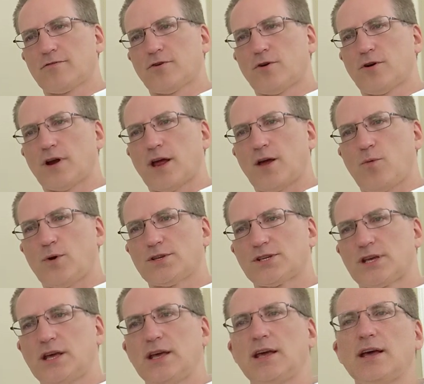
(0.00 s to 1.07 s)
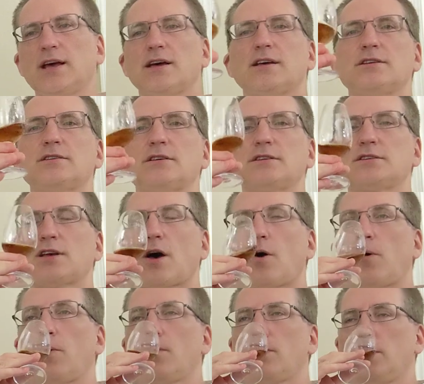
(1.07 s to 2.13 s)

for a whiskey is. So,